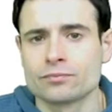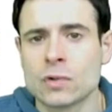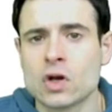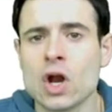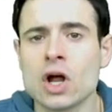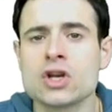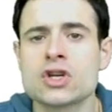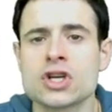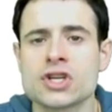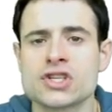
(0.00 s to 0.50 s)

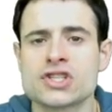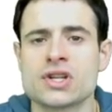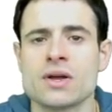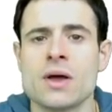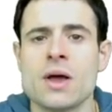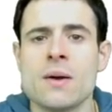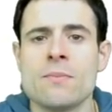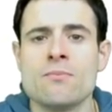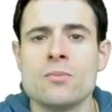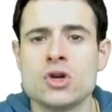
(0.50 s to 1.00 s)
Not just
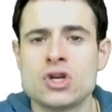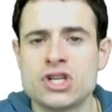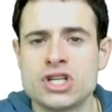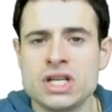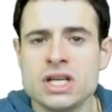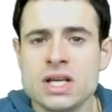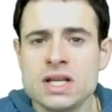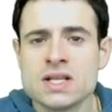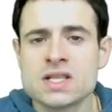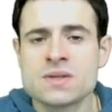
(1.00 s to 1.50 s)

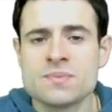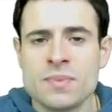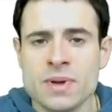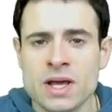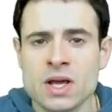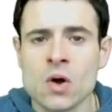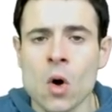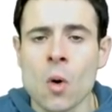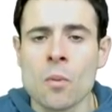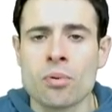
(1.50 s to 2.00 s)
machines
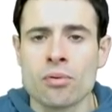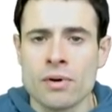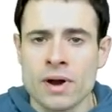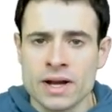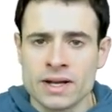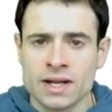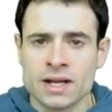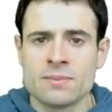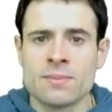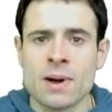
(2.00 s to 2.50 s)
being
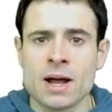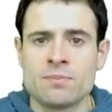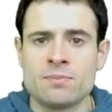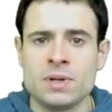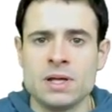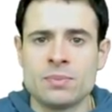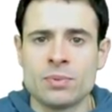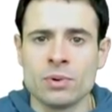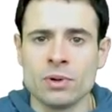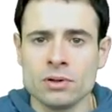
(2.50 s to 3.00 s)
operated by
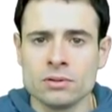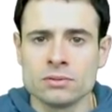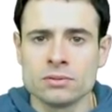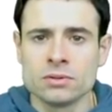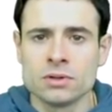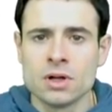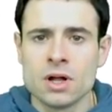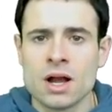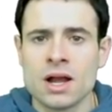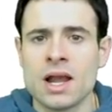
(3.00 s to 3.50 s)
people,
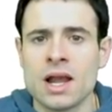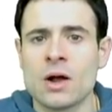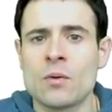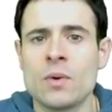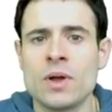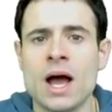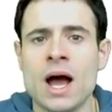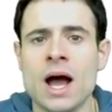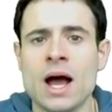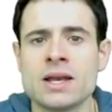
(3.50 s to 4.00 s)
like we
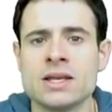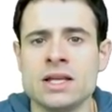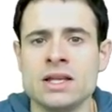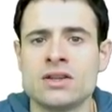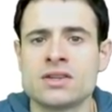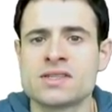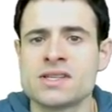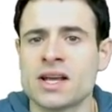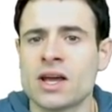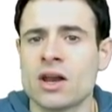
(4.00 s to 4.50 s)
had in
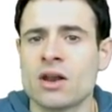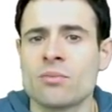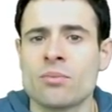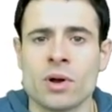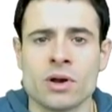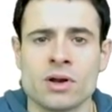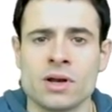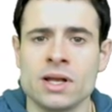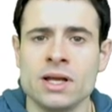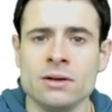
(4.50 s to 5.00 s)
the second
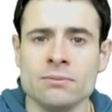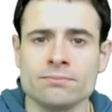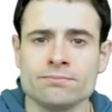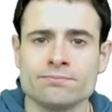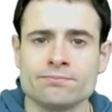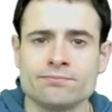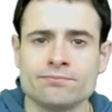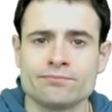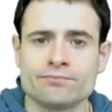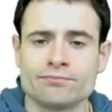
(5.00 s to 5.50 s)
bundling,
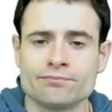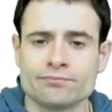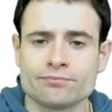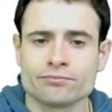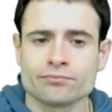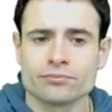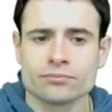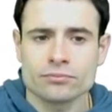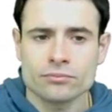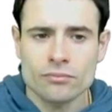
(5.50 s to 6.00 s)

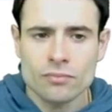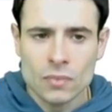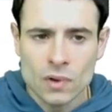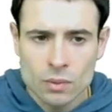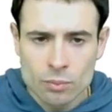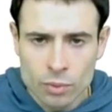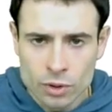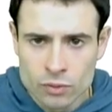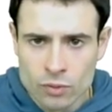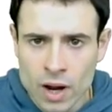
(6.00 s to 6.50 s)

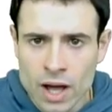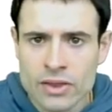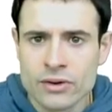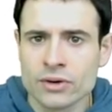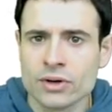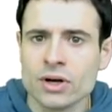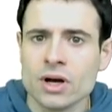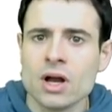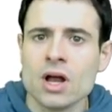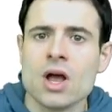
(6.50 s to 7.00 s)
but rather
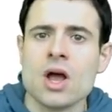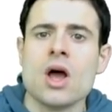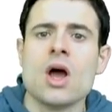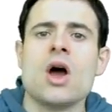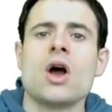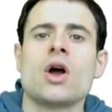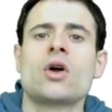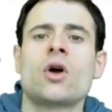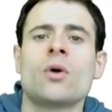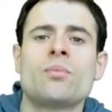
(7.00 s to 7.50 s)

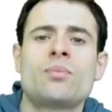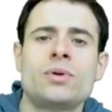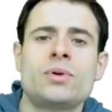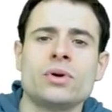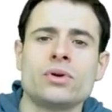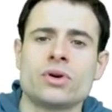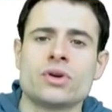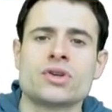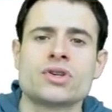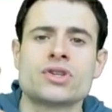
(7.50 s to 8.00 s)

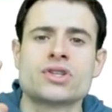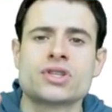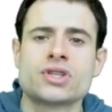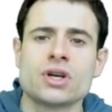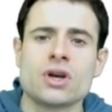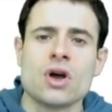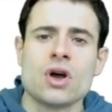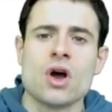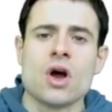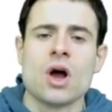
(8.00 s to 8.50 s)
computers
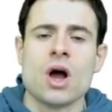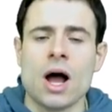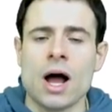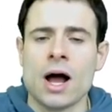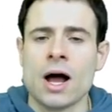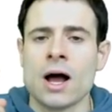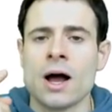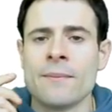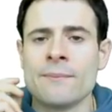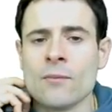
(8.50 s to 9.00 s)

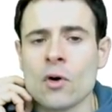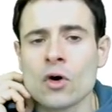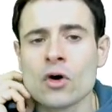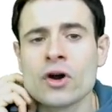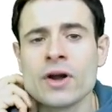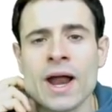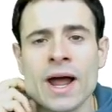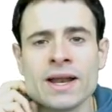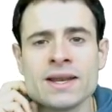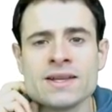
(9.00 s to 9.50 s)
um,
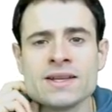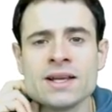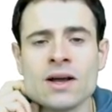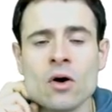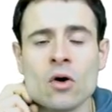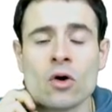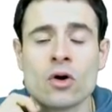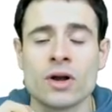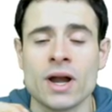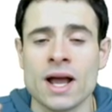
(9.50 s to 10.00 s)
organizing,
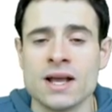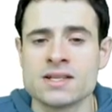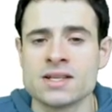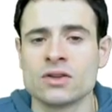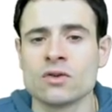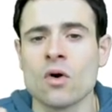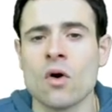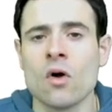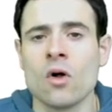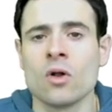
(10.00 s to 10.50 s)
organizing
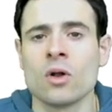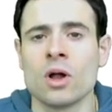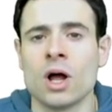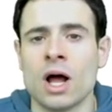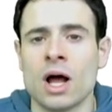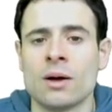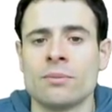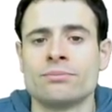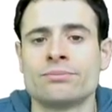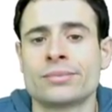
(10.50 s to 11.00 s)
the whole
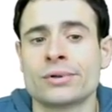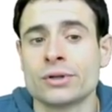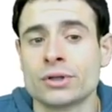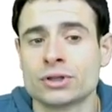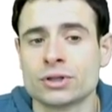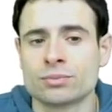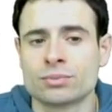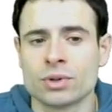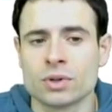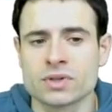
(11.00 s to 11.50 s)
um,
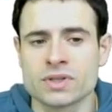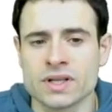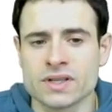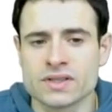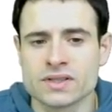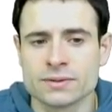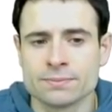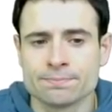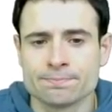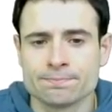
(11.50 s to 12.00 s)
production process.